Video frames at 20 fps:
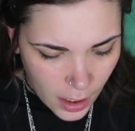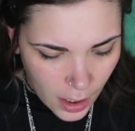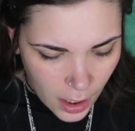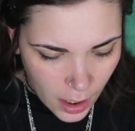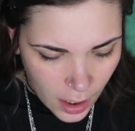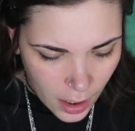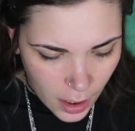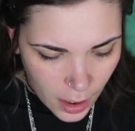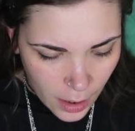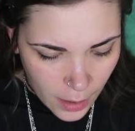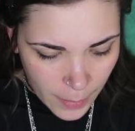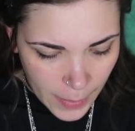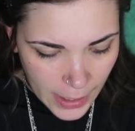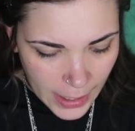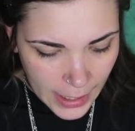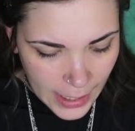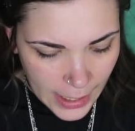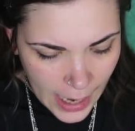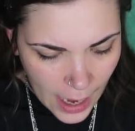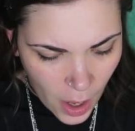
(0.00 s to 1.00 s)
Um,
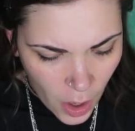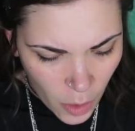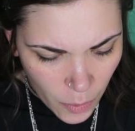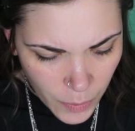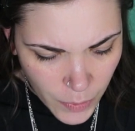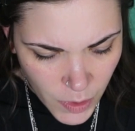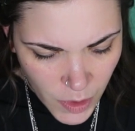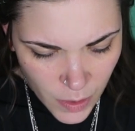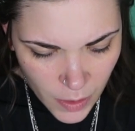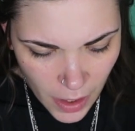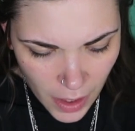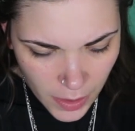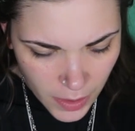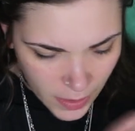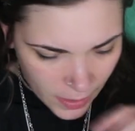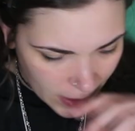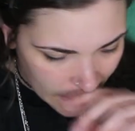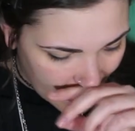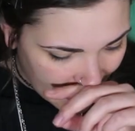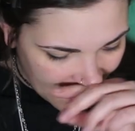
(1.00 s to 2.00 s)
it can help uh,
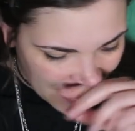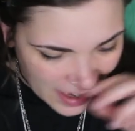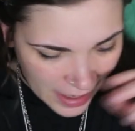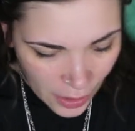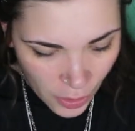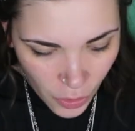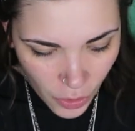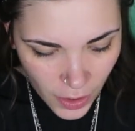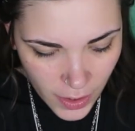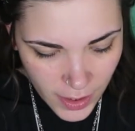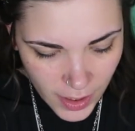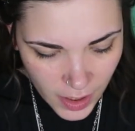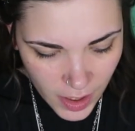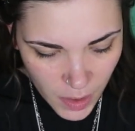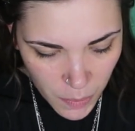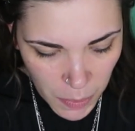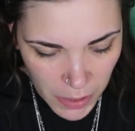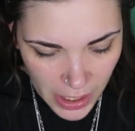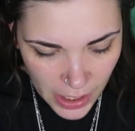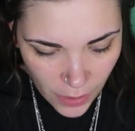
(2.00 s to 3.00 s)
increase the
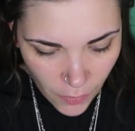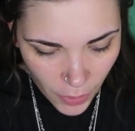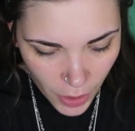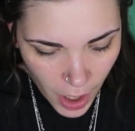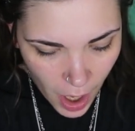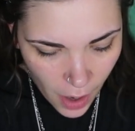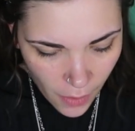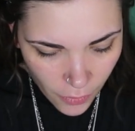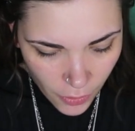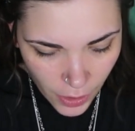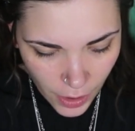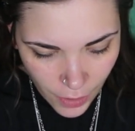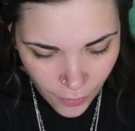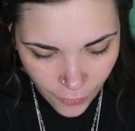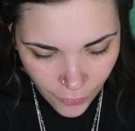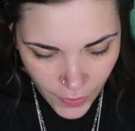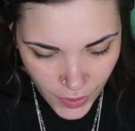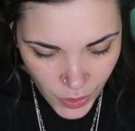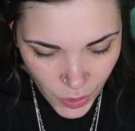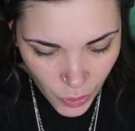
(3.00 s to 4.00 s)
speedy recovery of
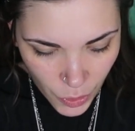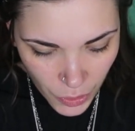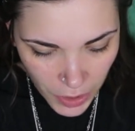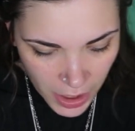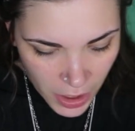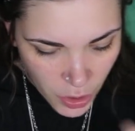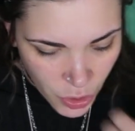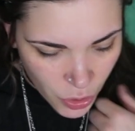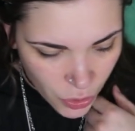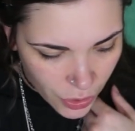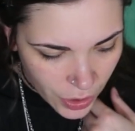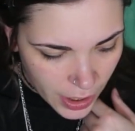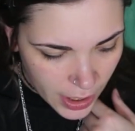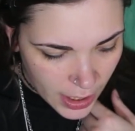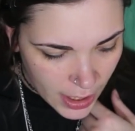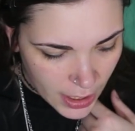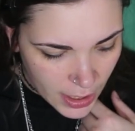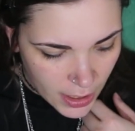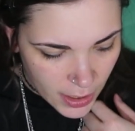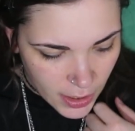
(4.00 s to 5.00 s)
physical
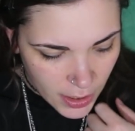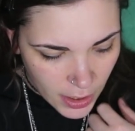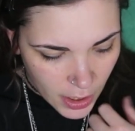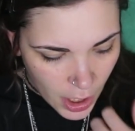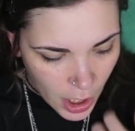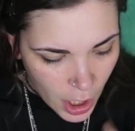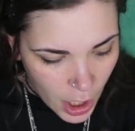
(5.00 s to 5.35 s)
injuries.